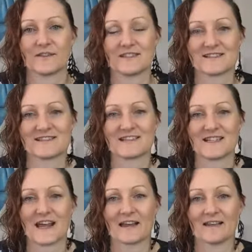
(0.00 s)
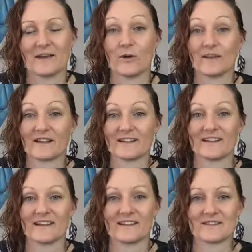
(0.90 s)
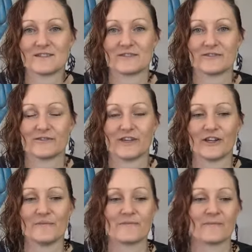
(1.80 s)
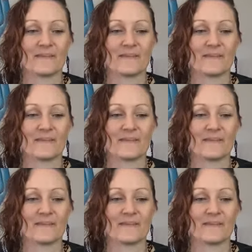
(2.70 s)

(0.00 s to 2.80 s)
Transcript: this is the day or the clinic that's useful for you?